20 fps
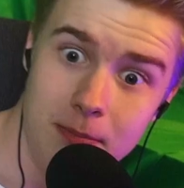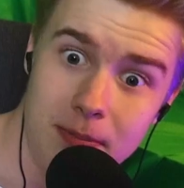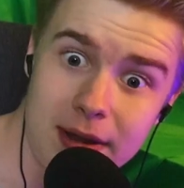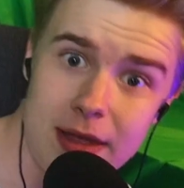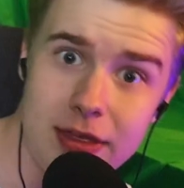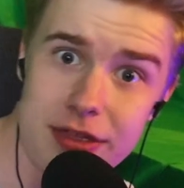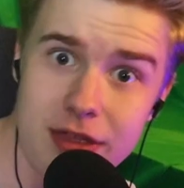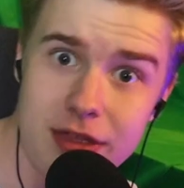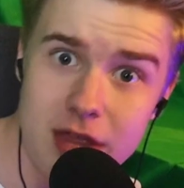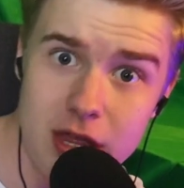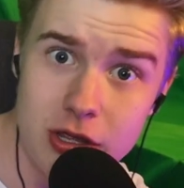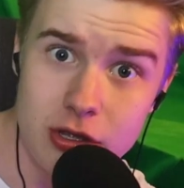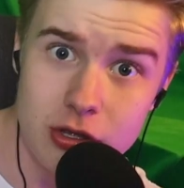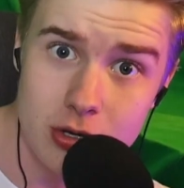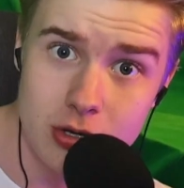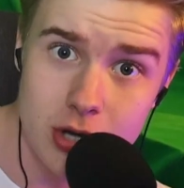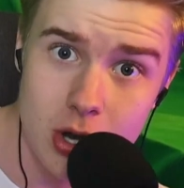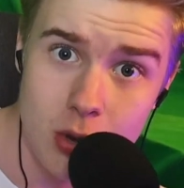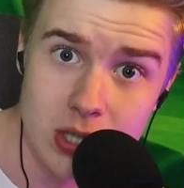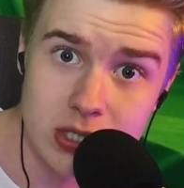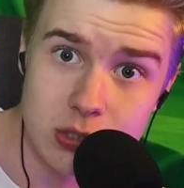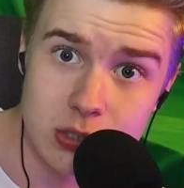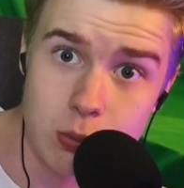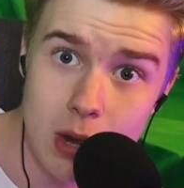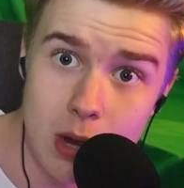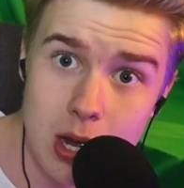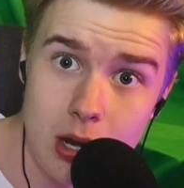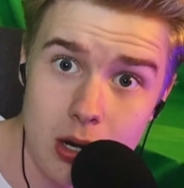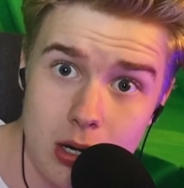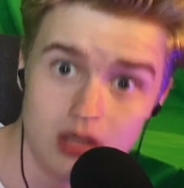but I think you know it
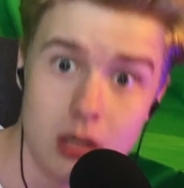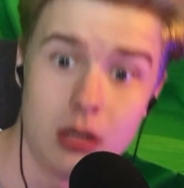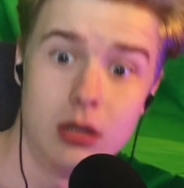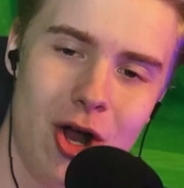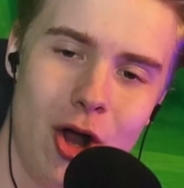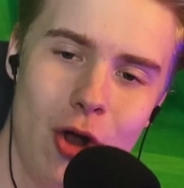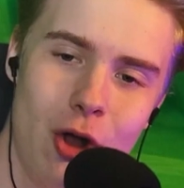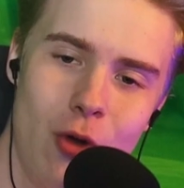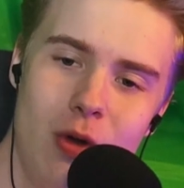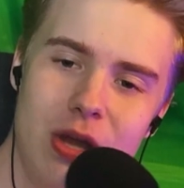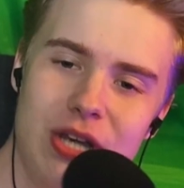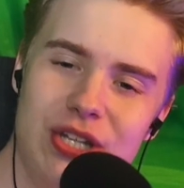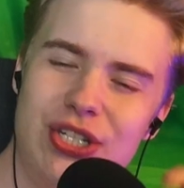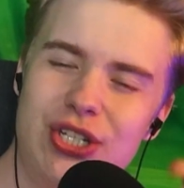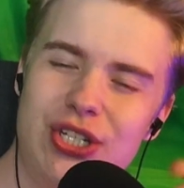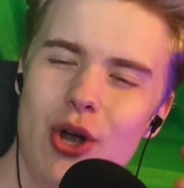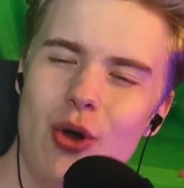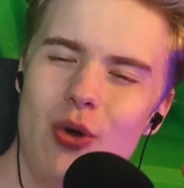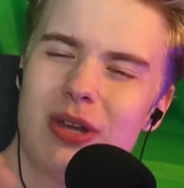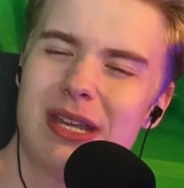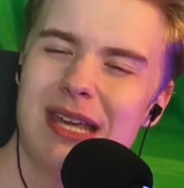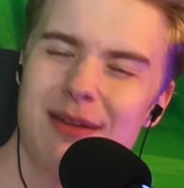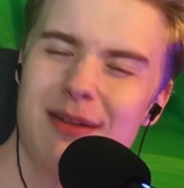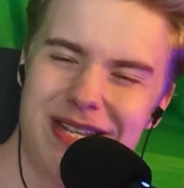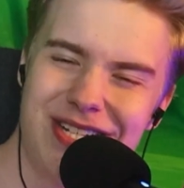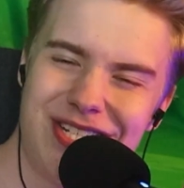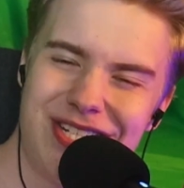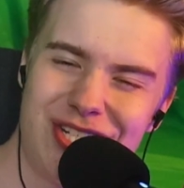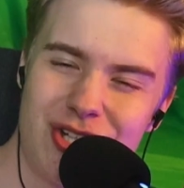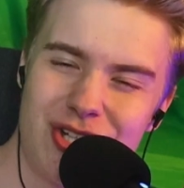well. Oh, and don't get
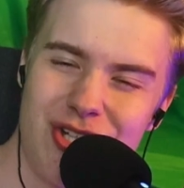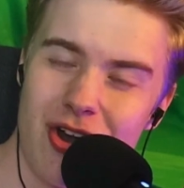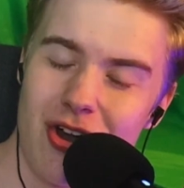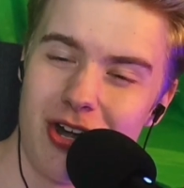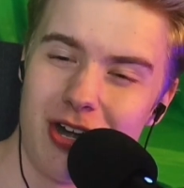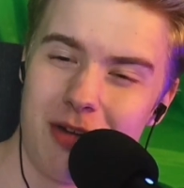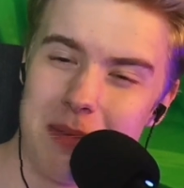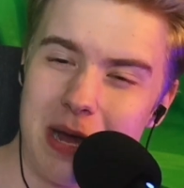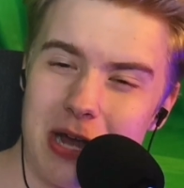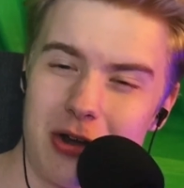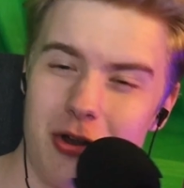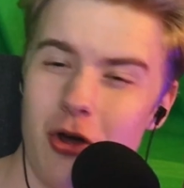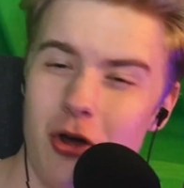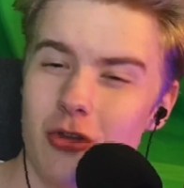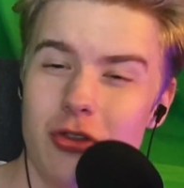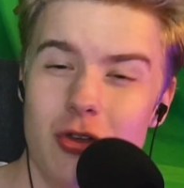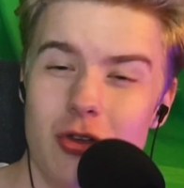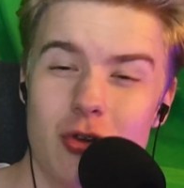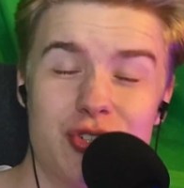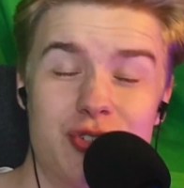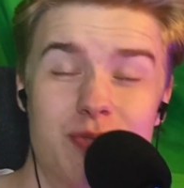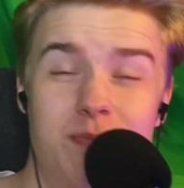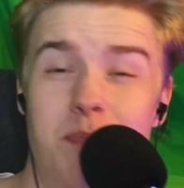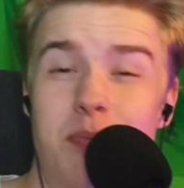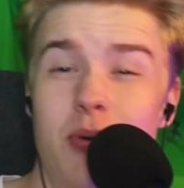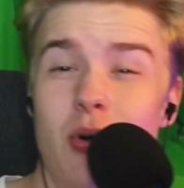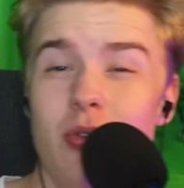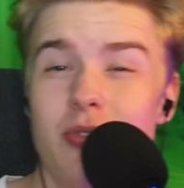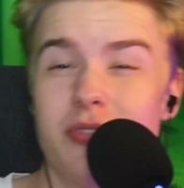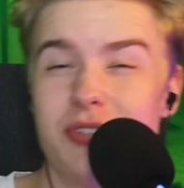me started about all those
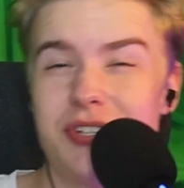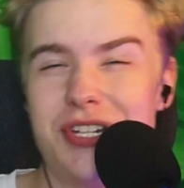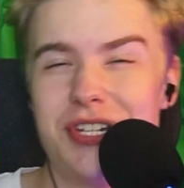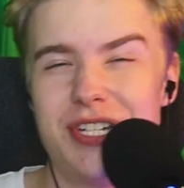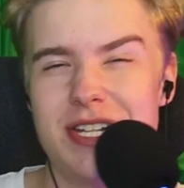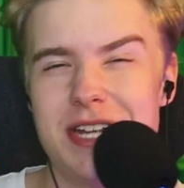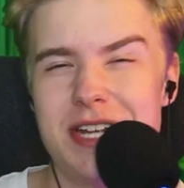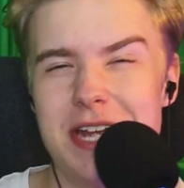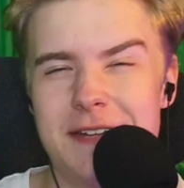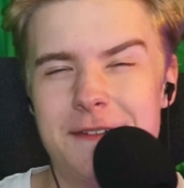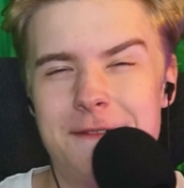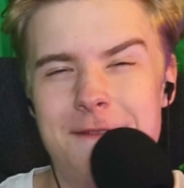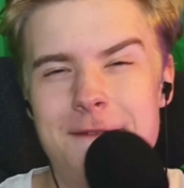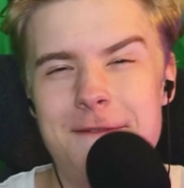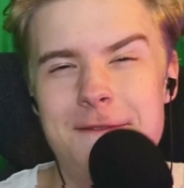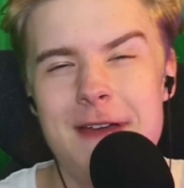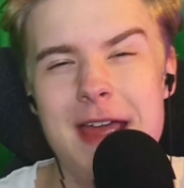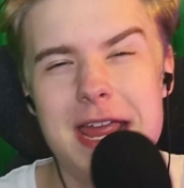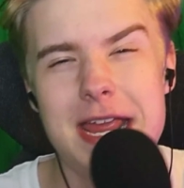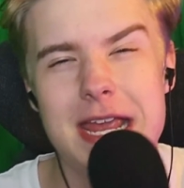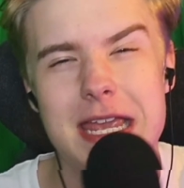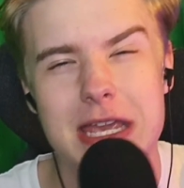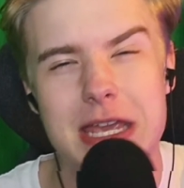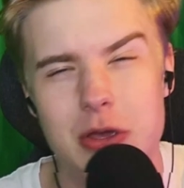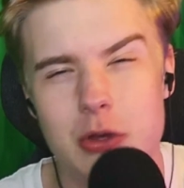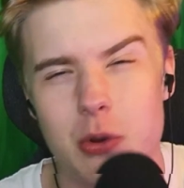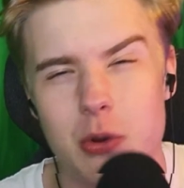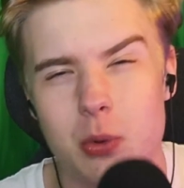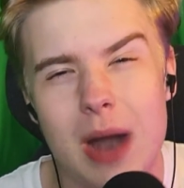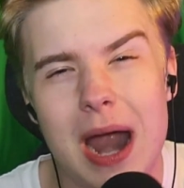bullshit fake
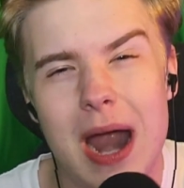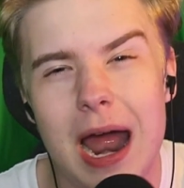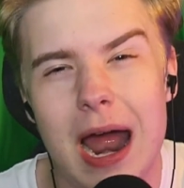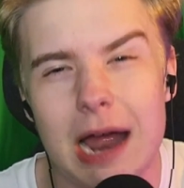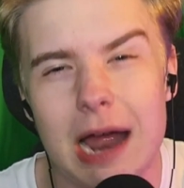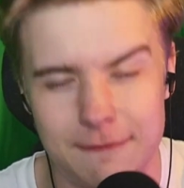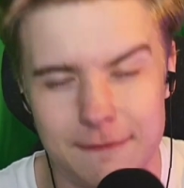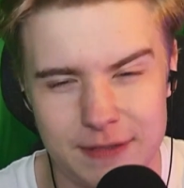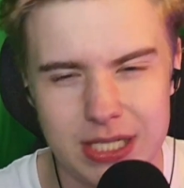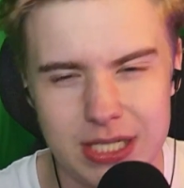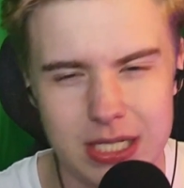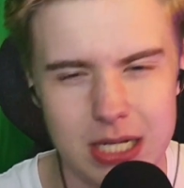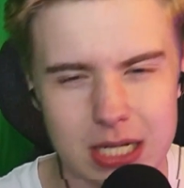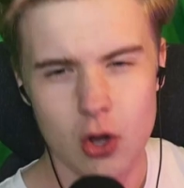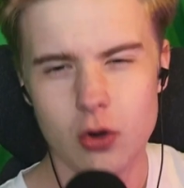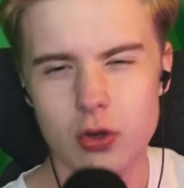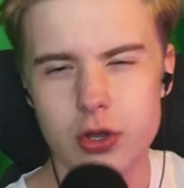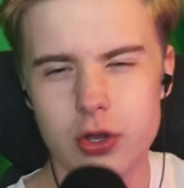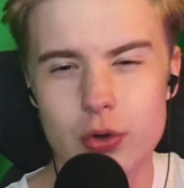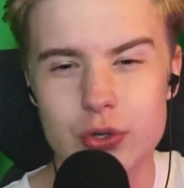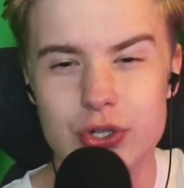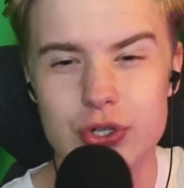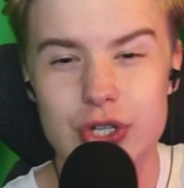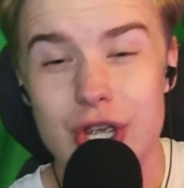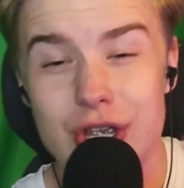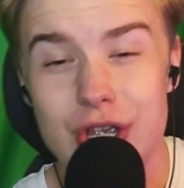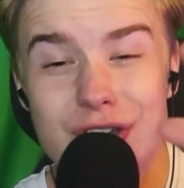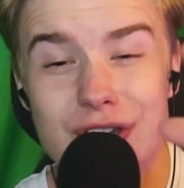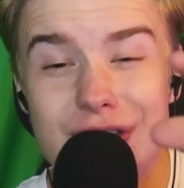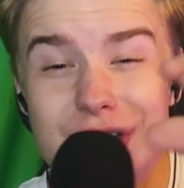graphs. All those
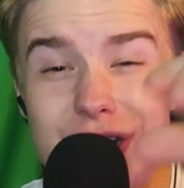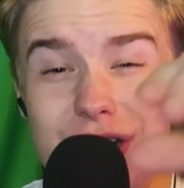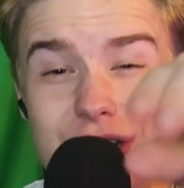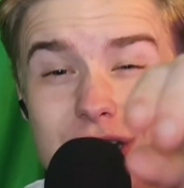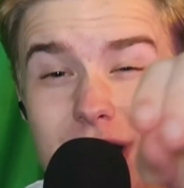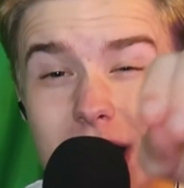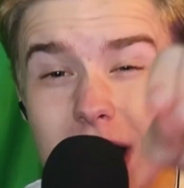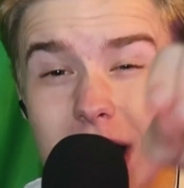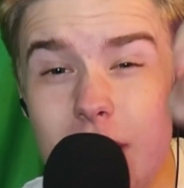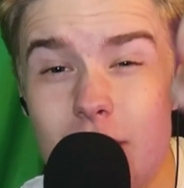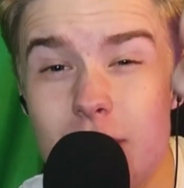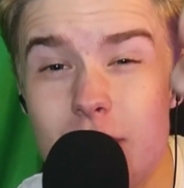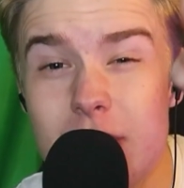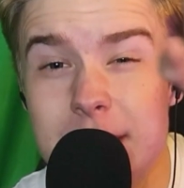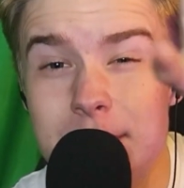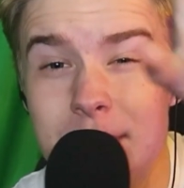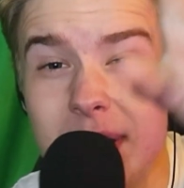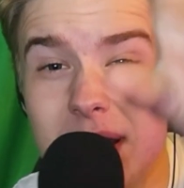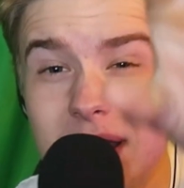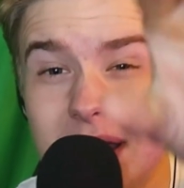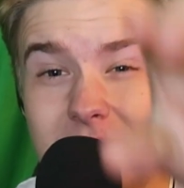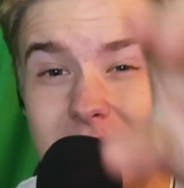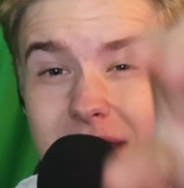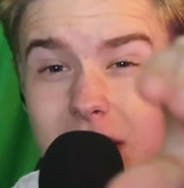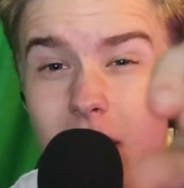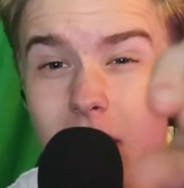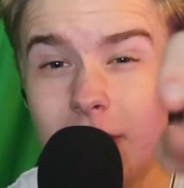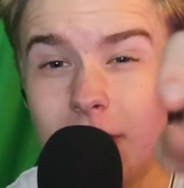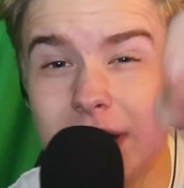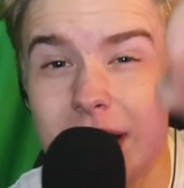cherry picking of